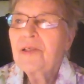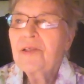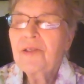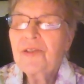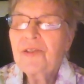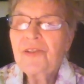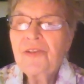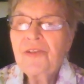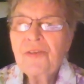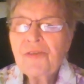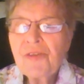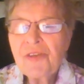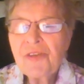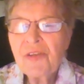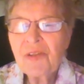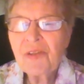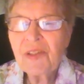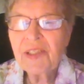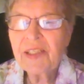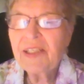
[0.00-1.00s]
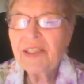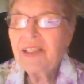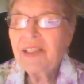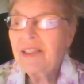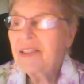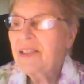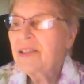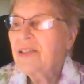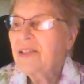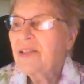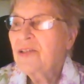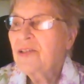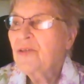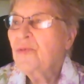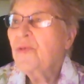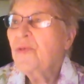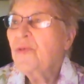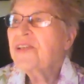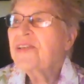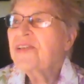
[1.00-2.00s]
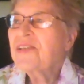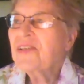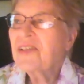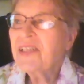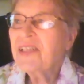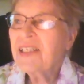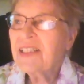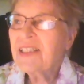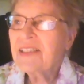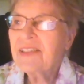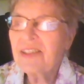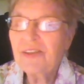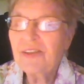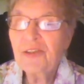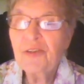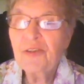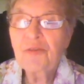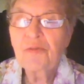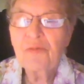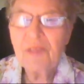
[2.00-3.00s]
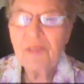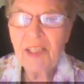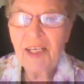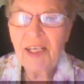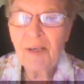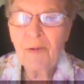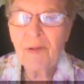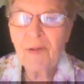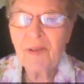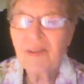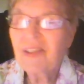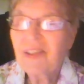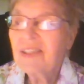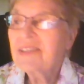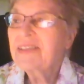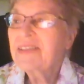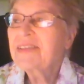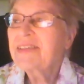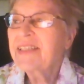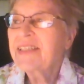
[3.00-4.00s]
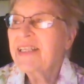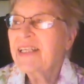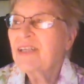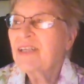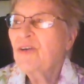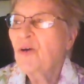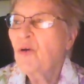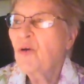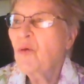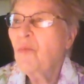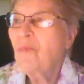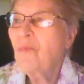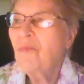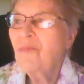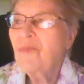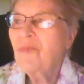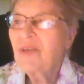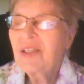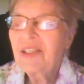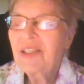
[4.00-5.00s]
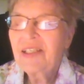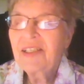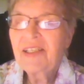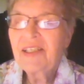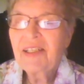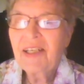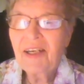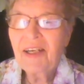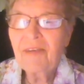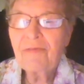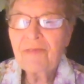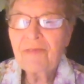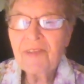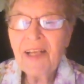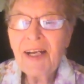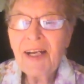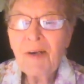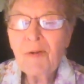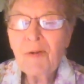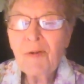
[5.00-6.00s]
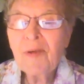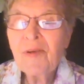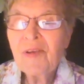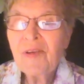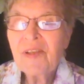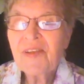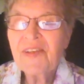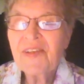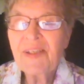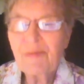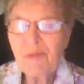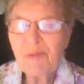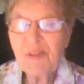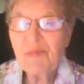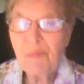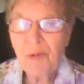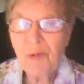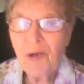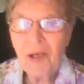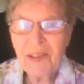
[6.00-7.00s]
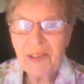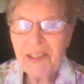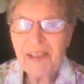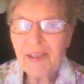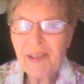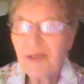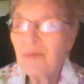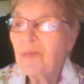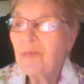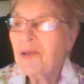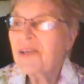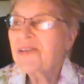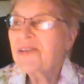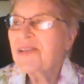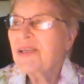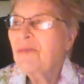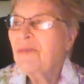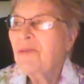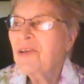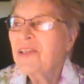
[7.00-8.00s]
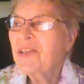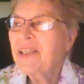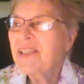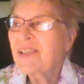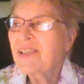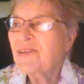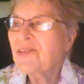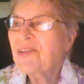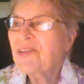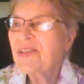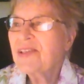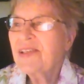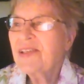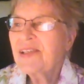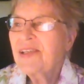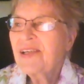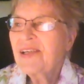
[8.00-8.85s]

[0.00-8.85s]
Usually, we select a new flower to take home a flower that was brought here by someone else.